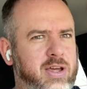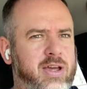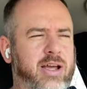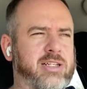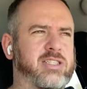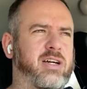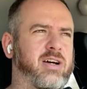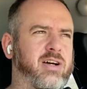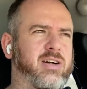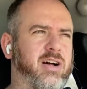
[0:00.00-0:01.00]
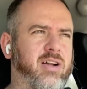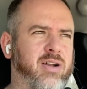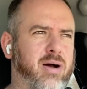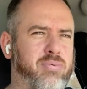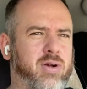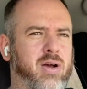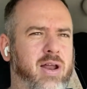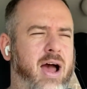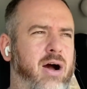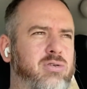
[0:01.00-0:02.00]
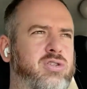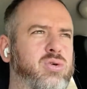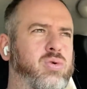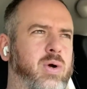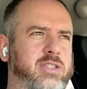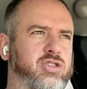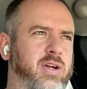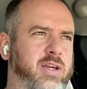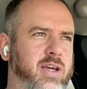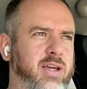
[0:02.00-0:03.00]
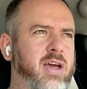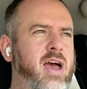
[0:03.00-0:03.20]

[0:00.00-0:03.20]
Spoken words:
It's on a book on how to quit drinking.